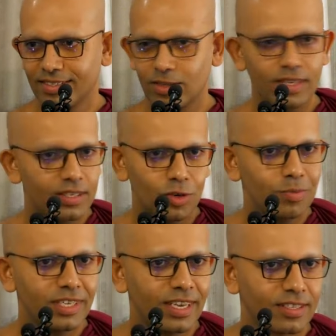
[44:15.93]
So there's
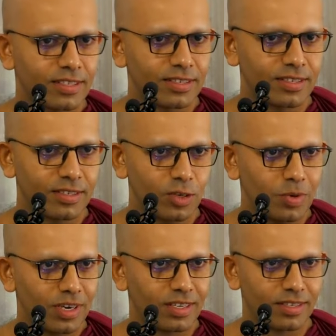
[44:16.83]
nobody else, no
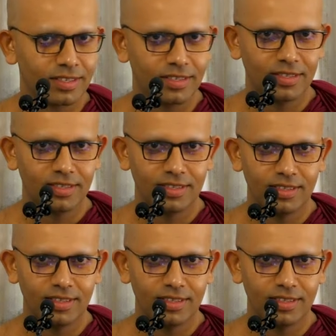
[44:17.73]
one else.